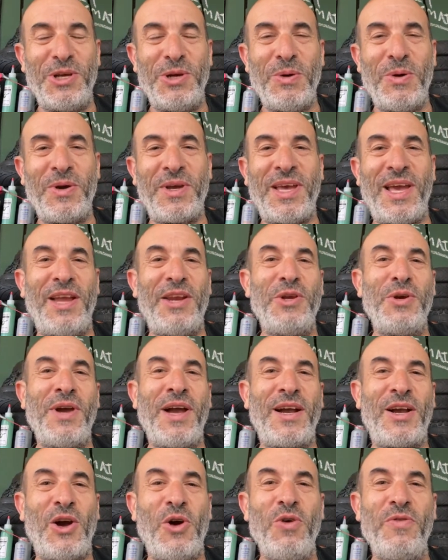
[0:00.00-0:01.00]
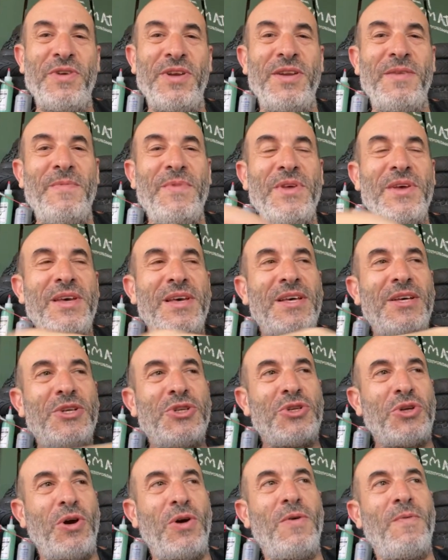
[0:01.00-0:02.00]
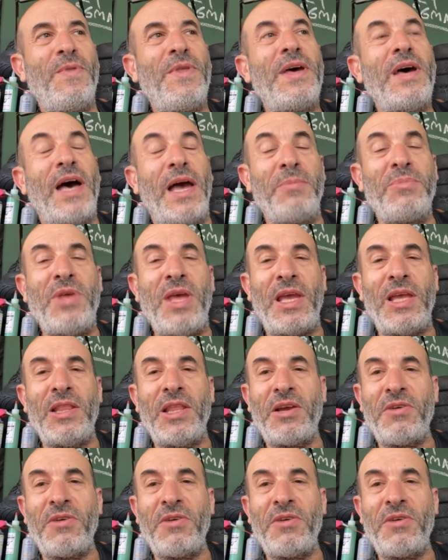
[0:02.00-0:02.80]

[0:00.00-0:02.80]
Are you okay? Do you got COVID? So I'm taking